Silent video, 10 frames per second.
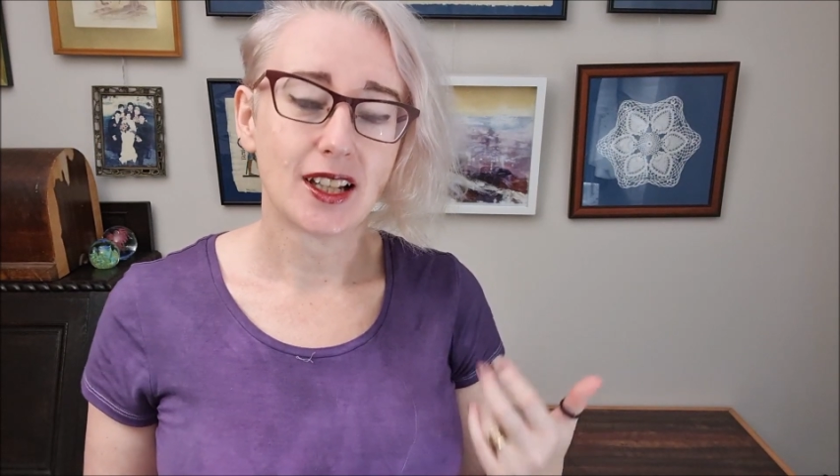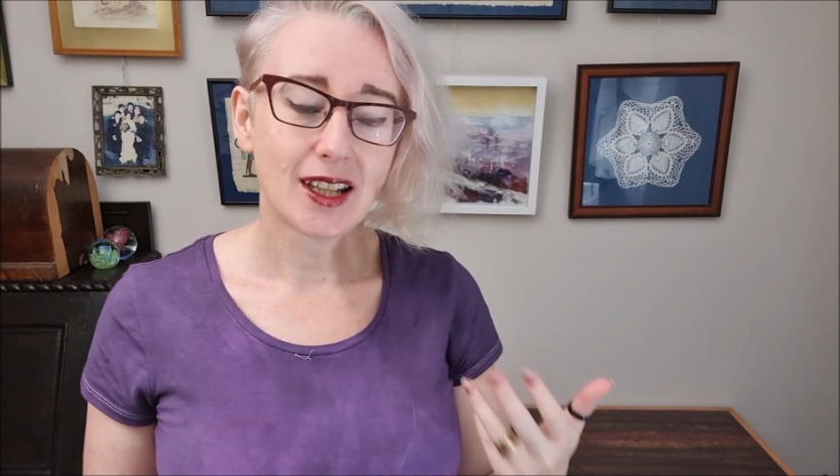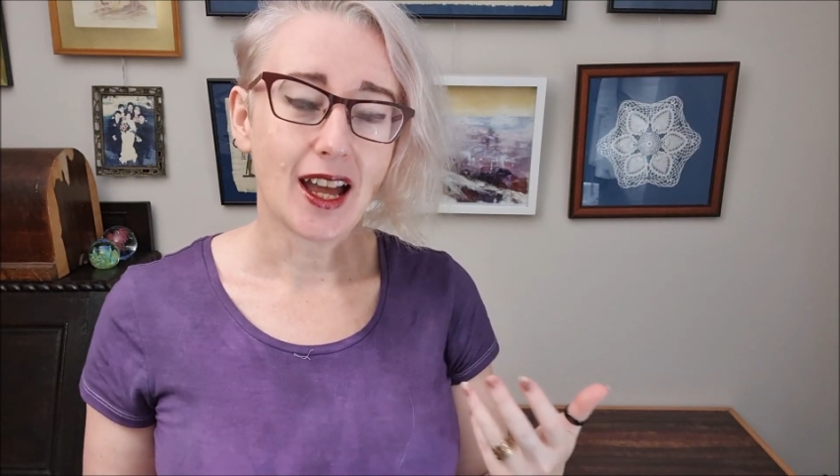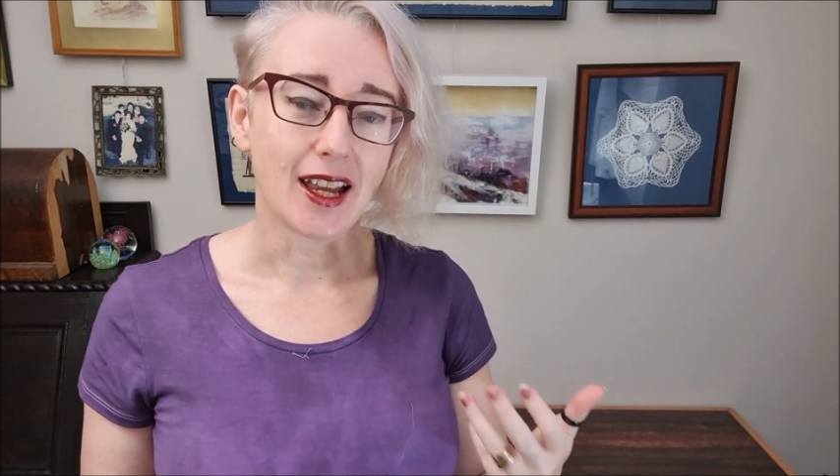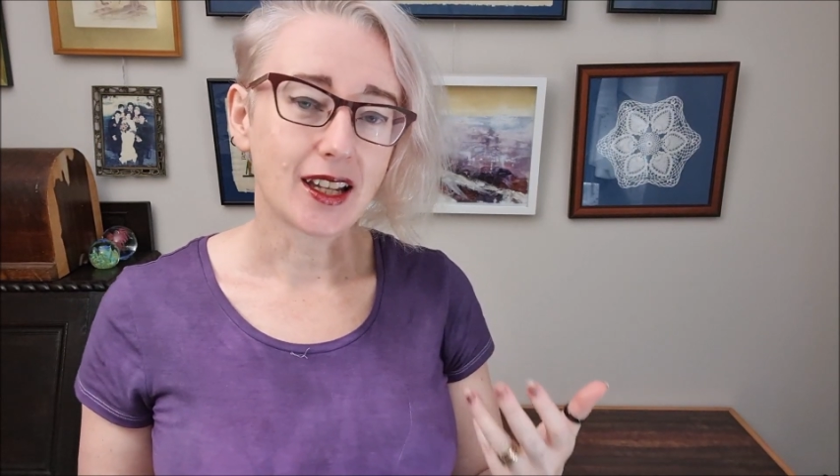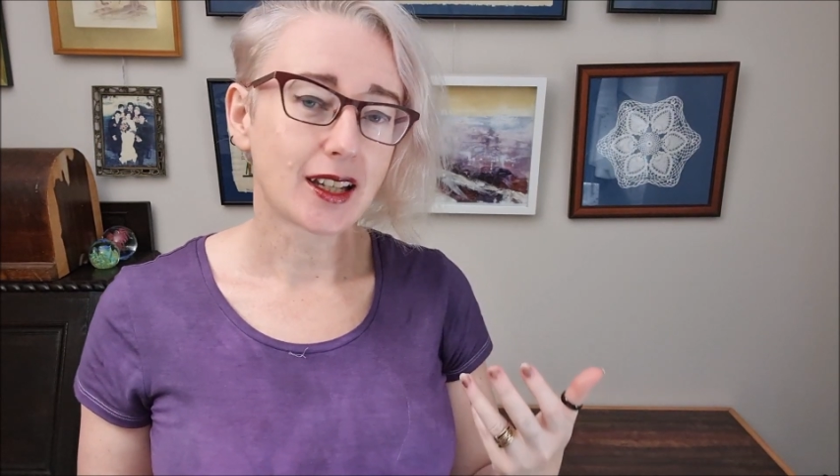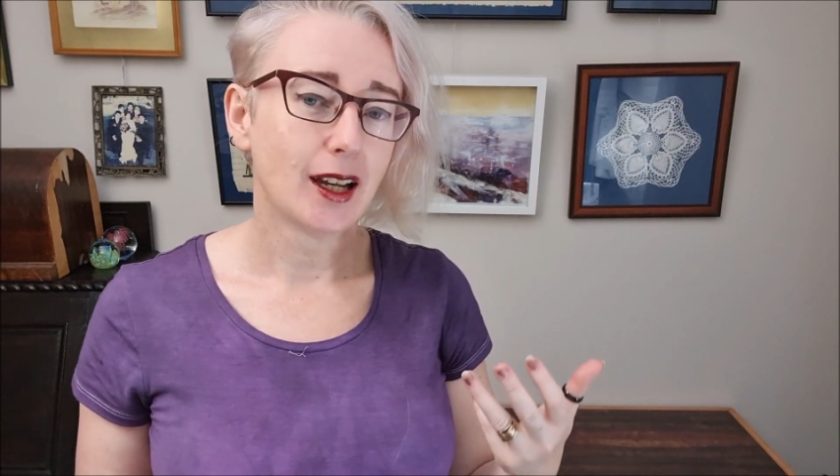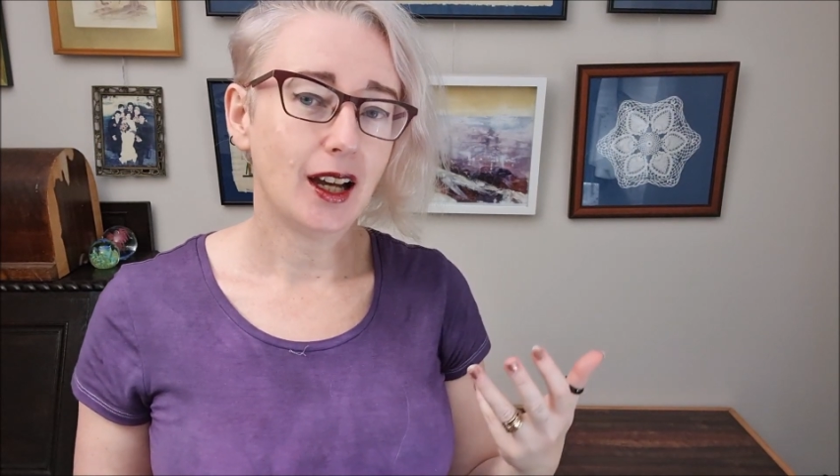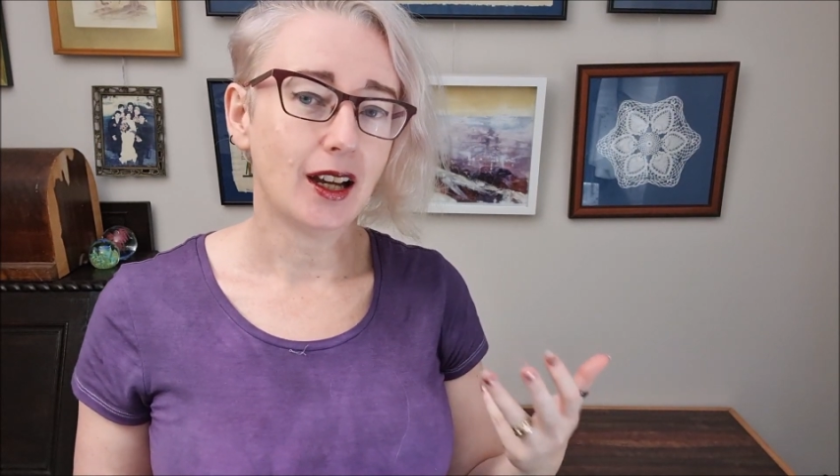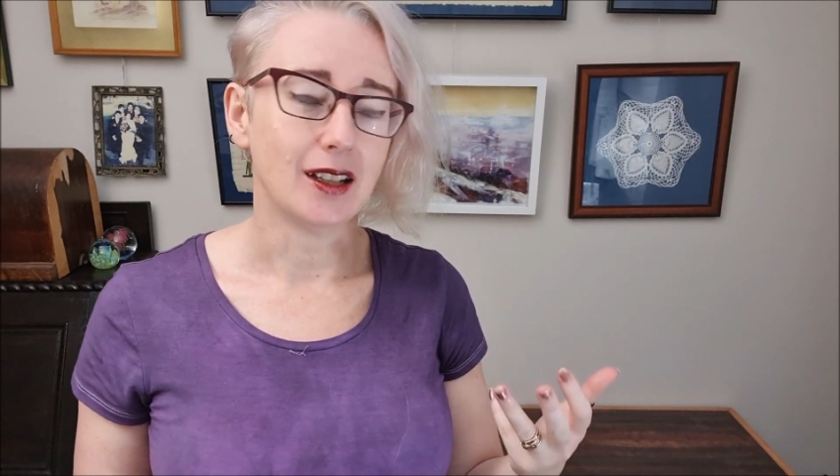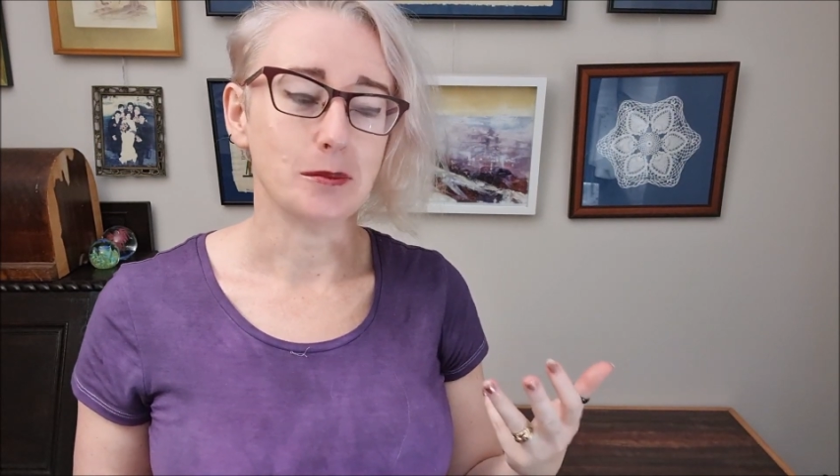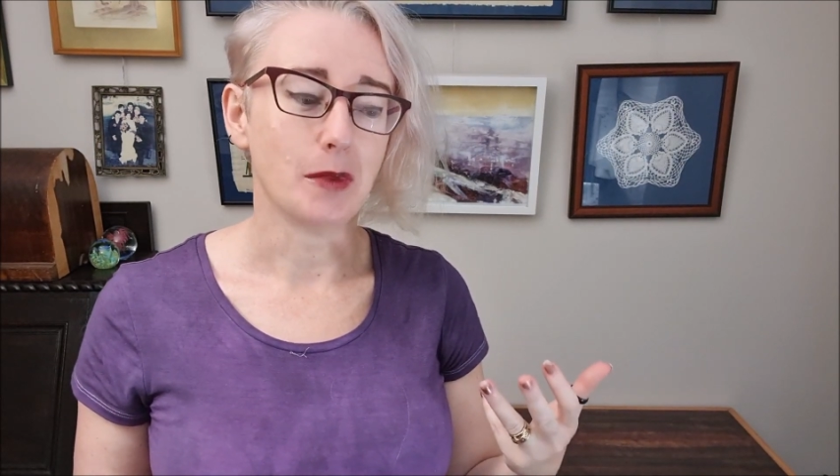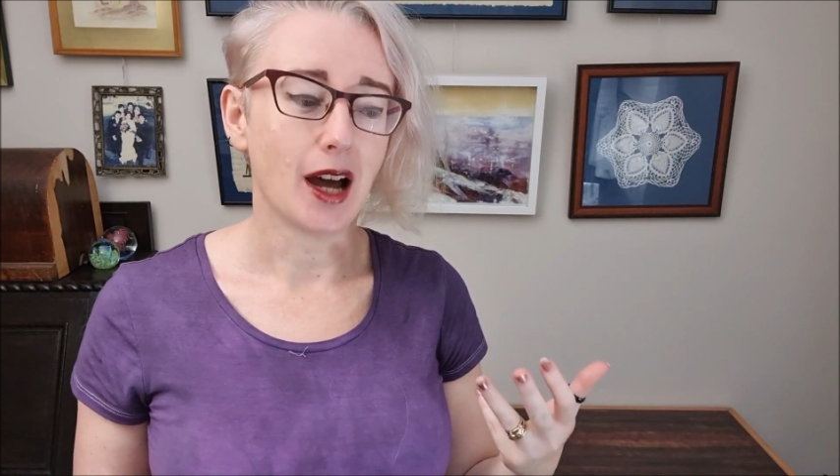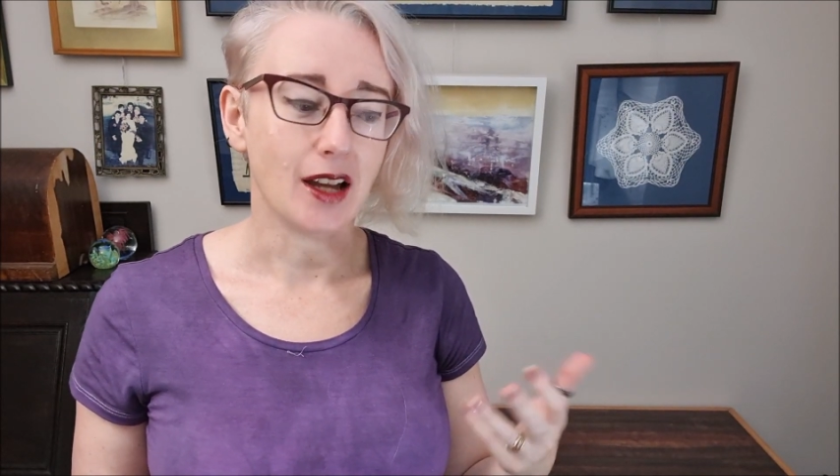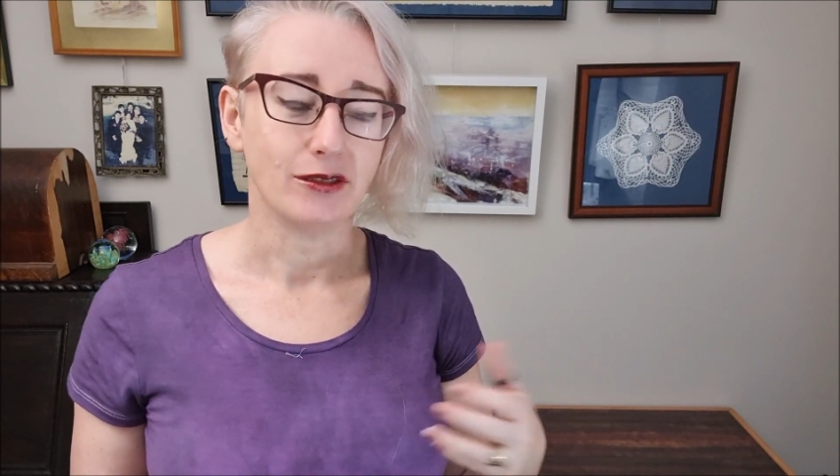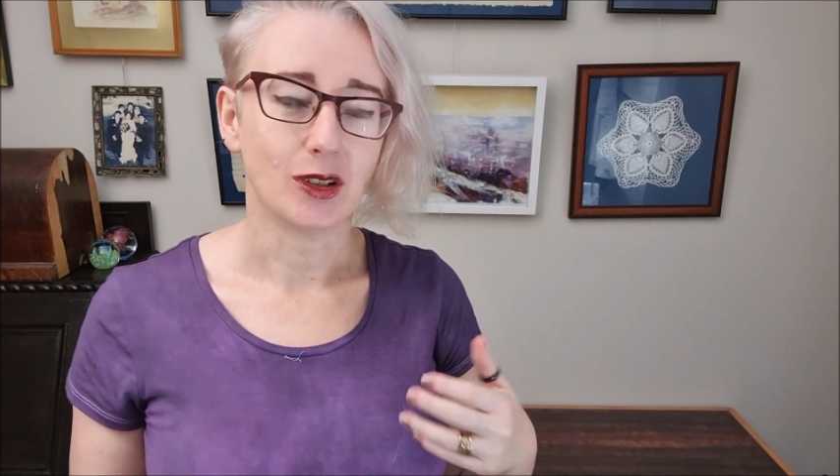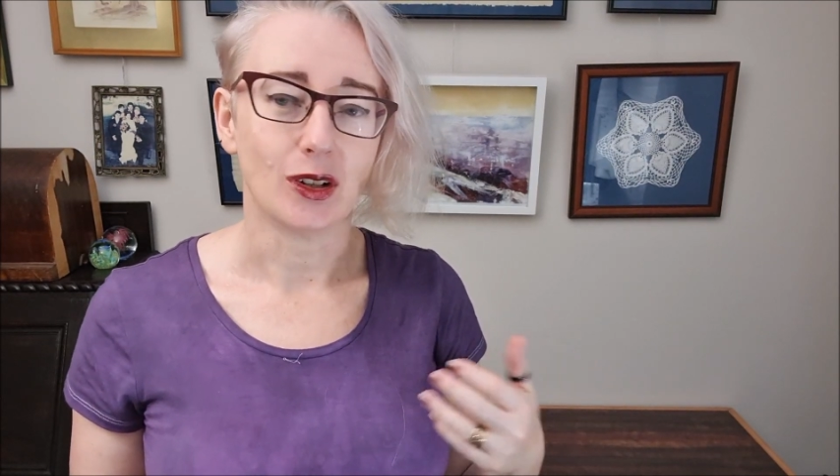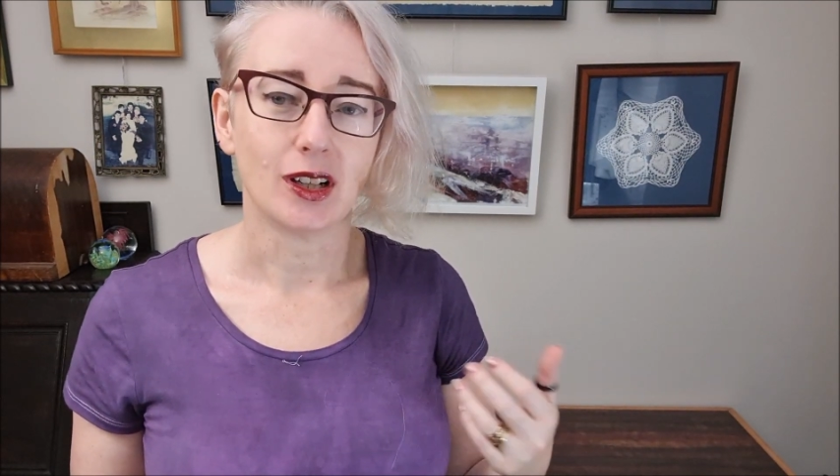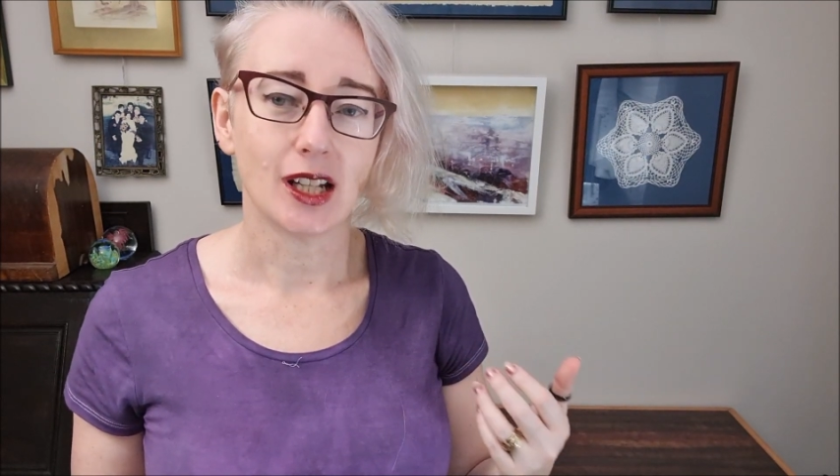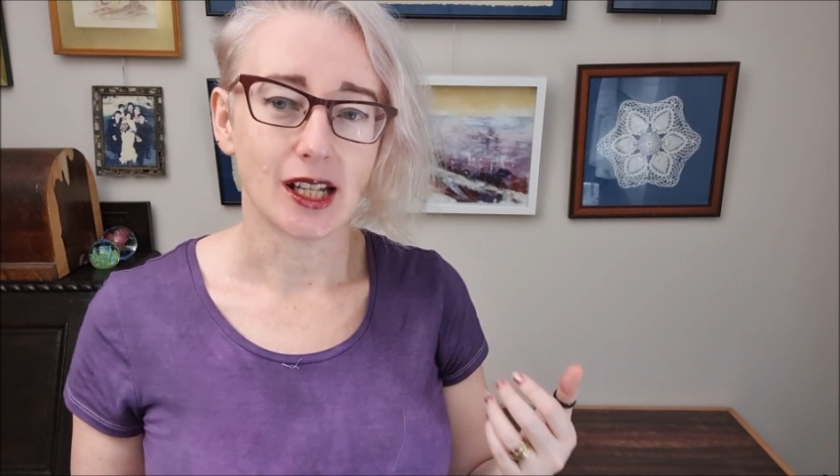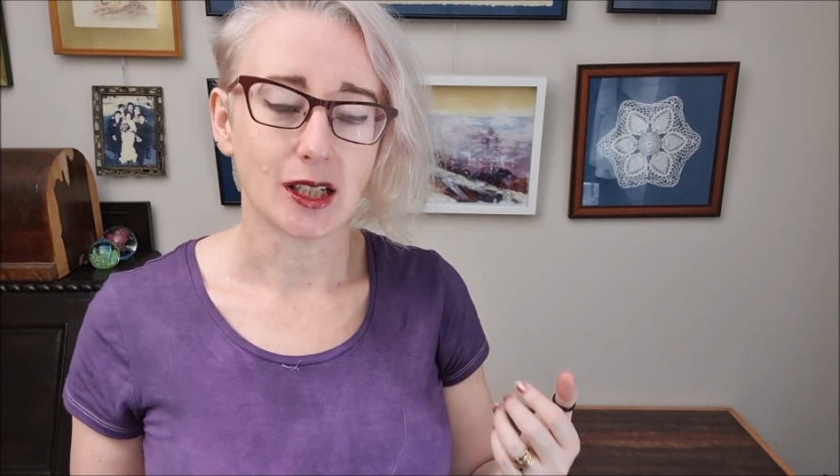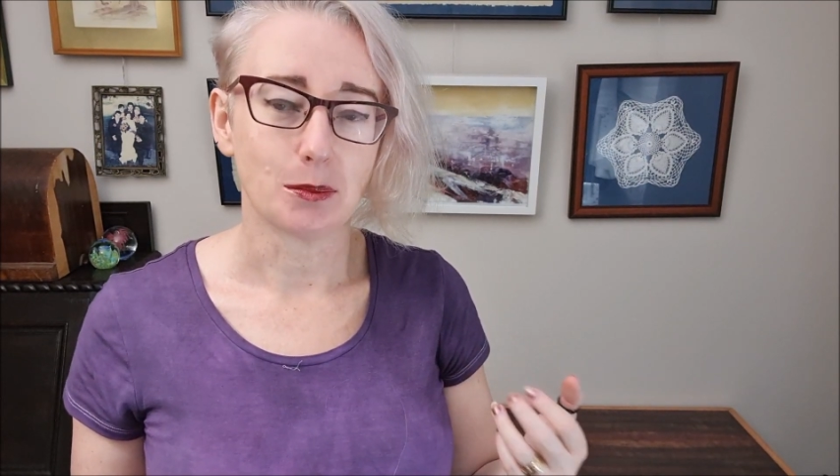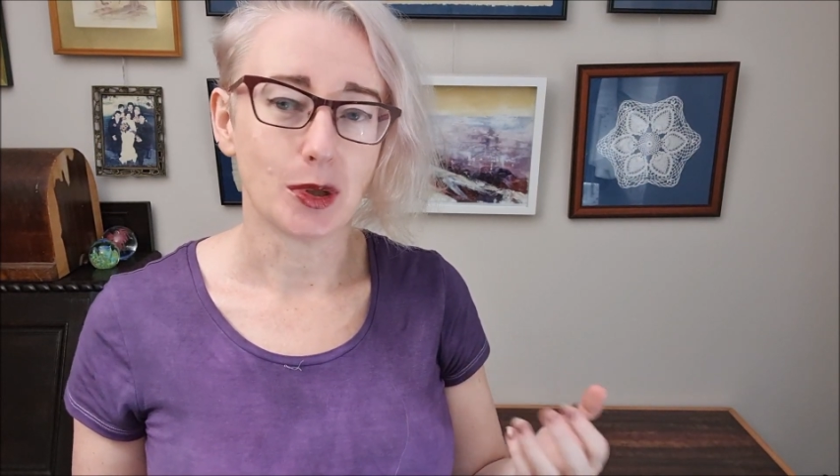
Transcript: like I've got like a